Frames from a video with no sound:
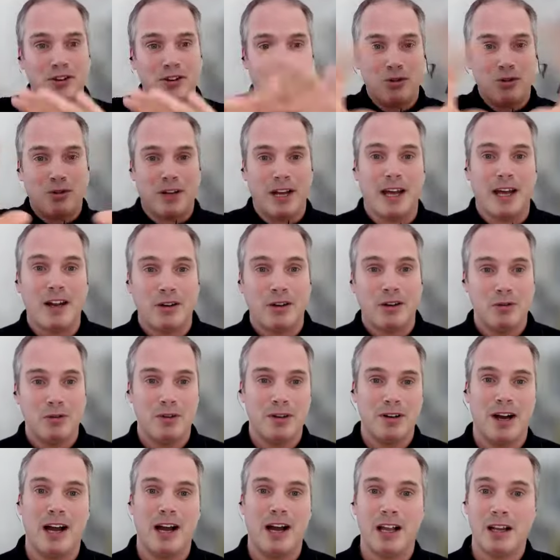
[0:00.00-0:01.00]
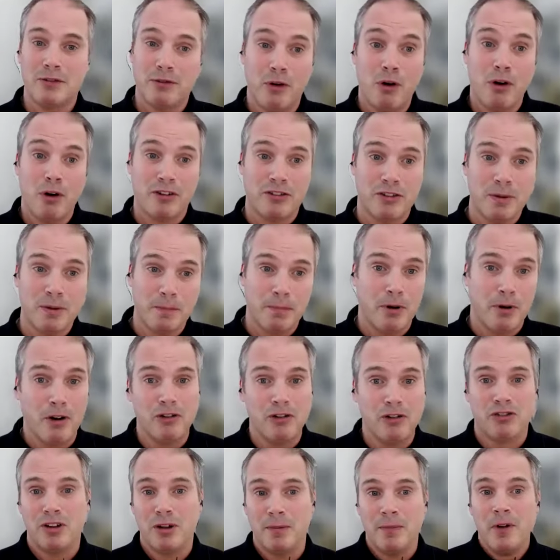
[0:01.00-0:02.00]
together to a nice focus
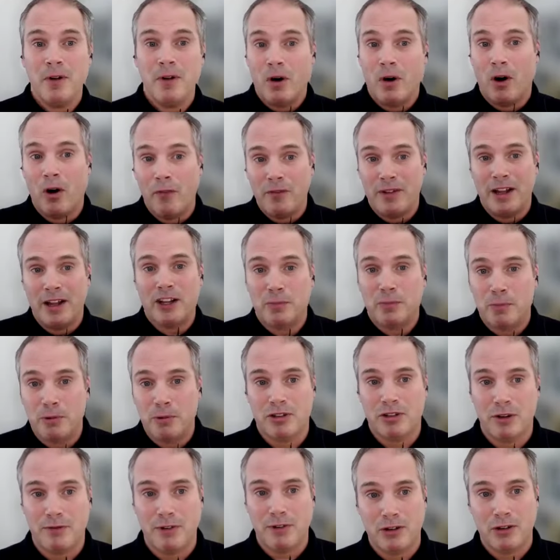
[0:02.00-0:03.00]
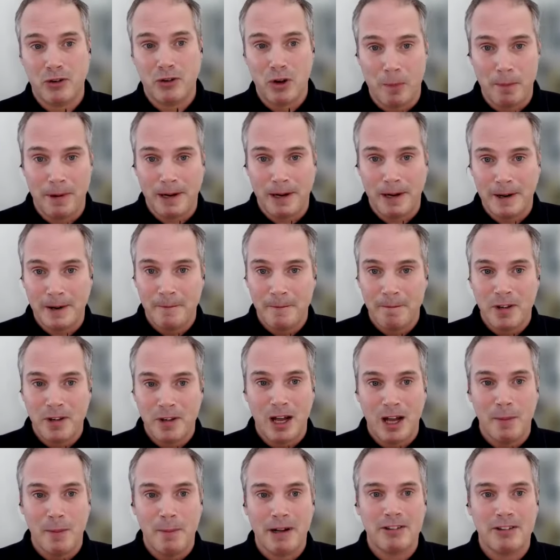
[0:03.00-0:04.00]
symposium on that specific topic.
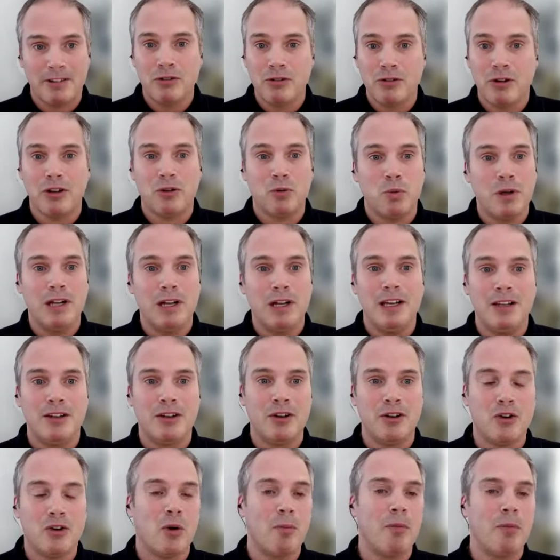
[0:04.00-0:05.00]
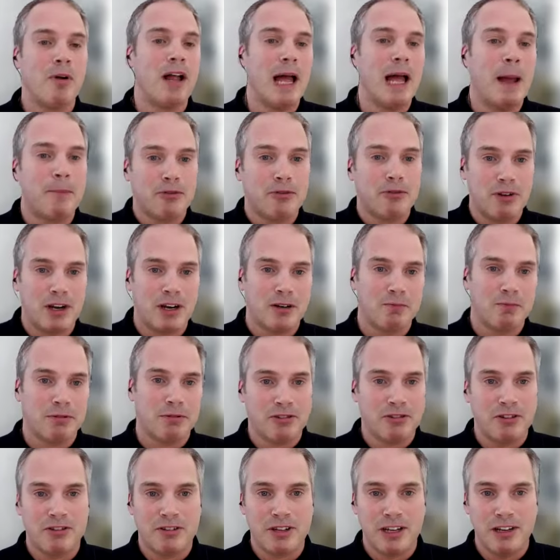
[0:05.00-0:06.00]
But it's not really the normal abstract
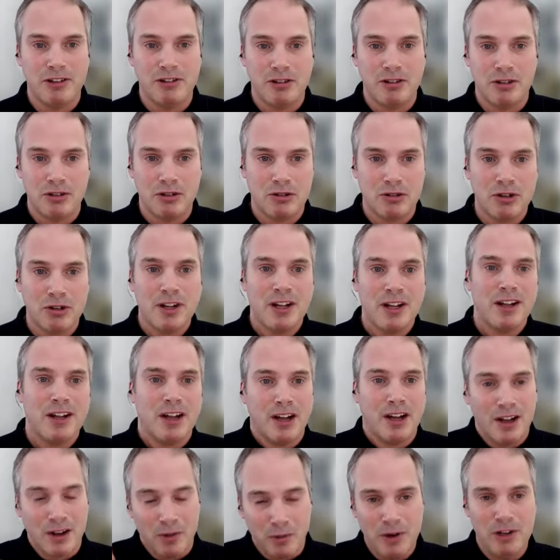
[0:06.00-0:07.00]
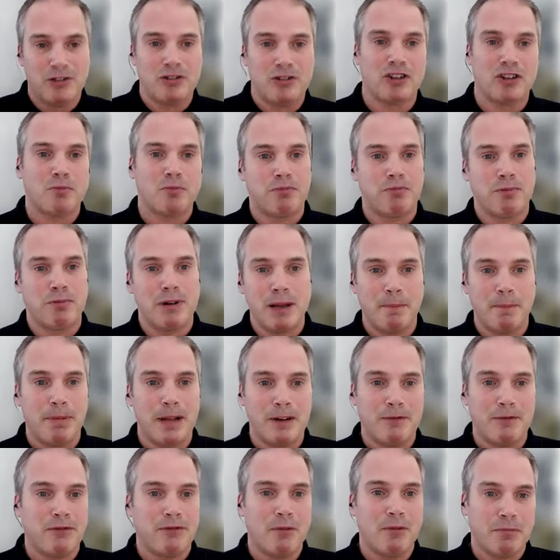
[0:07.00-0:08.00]
presentations, research
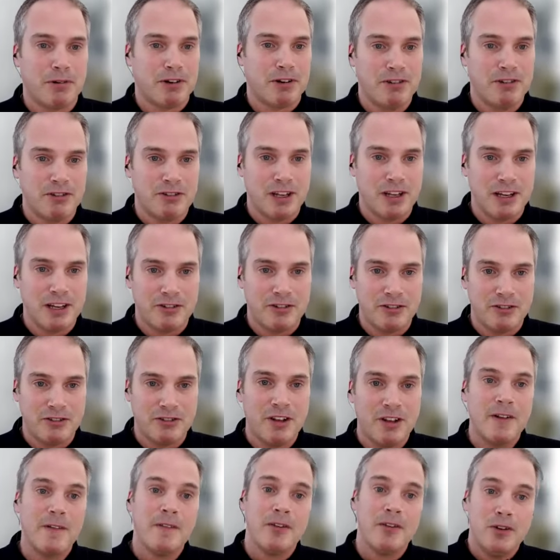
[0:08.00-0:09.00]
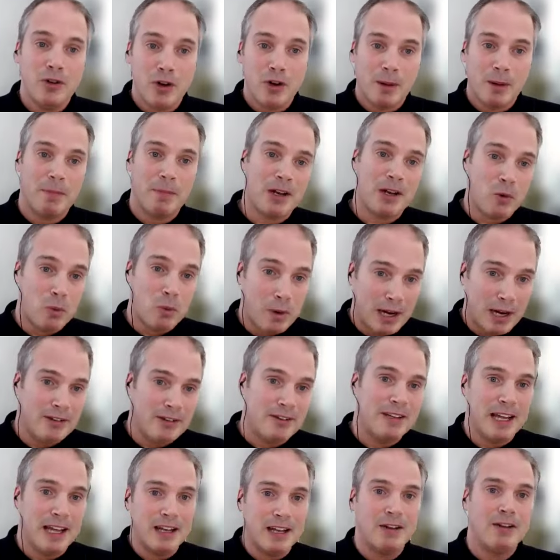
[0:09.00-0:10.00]
platform presentations. You can better
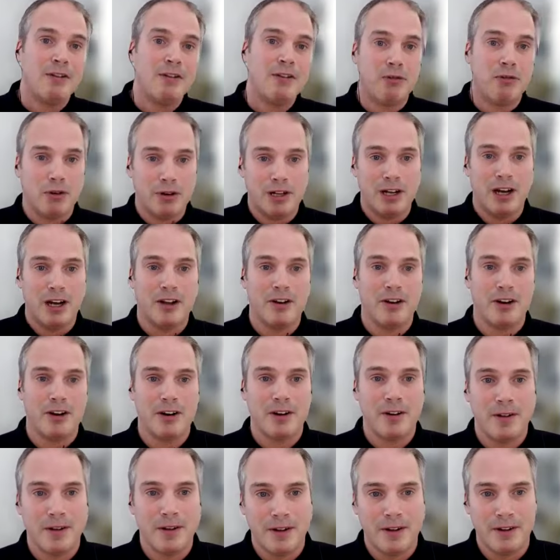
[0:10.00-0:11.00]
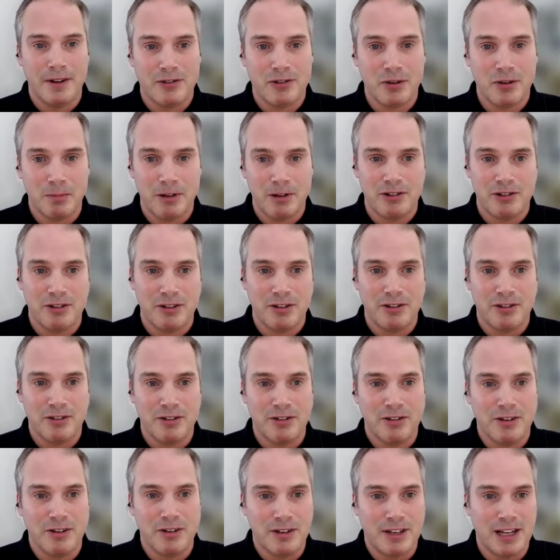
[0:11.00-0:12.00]
wait then for the other
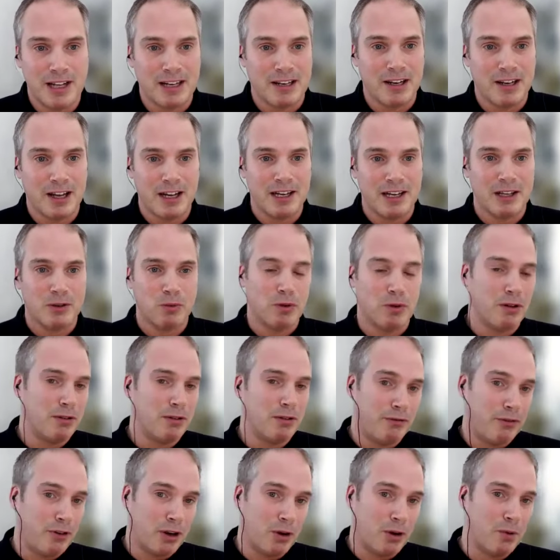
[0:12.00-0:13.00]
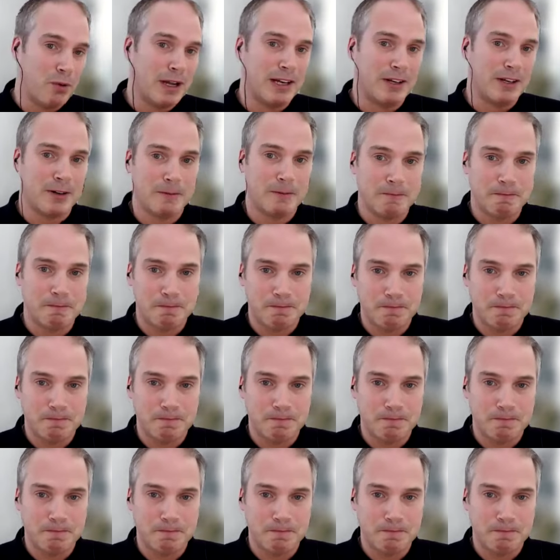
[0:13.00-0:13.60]
submission deadline that will follow later.